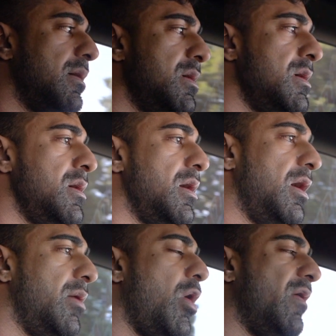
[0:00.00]

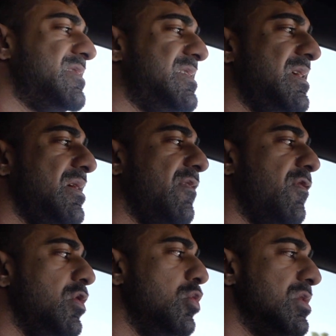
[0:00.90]
Um, obviously, if
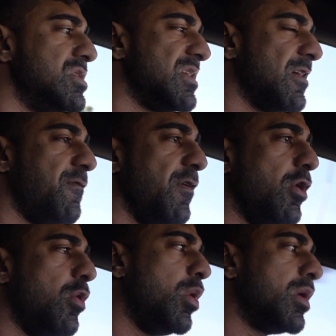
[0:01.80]
you're doing just like
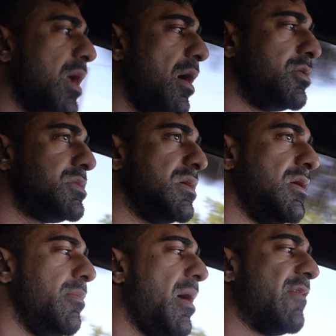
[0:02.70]
filler workouts
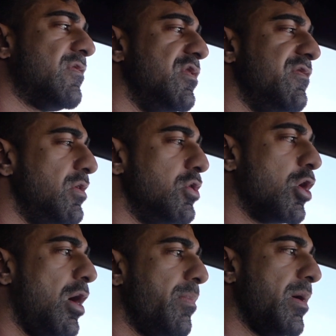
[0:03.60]
um, after you've done your
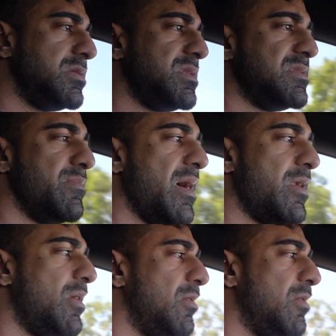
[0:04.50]
compounds, it doesn't matter.